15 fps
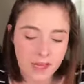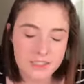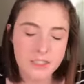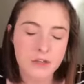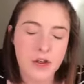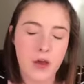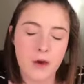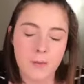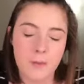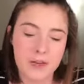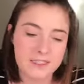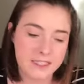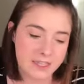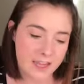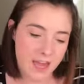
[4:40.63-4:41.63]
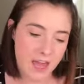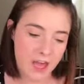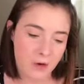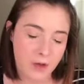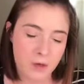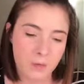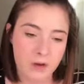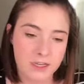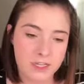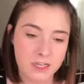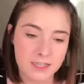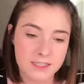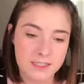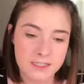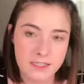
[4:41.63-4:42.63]
So now I'm going to take the AOA Wonder
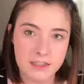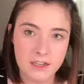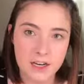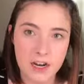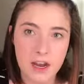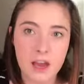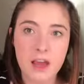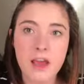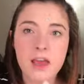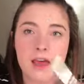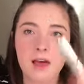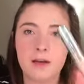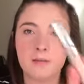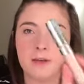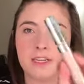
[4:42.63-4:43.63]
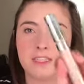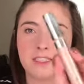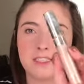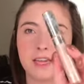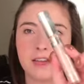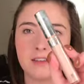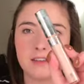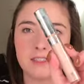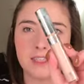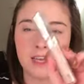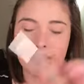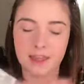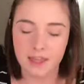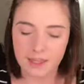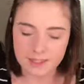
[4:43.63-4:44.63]
Concealer. It just kind of looks
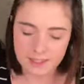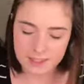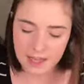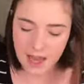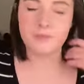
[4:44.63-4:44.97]
like this.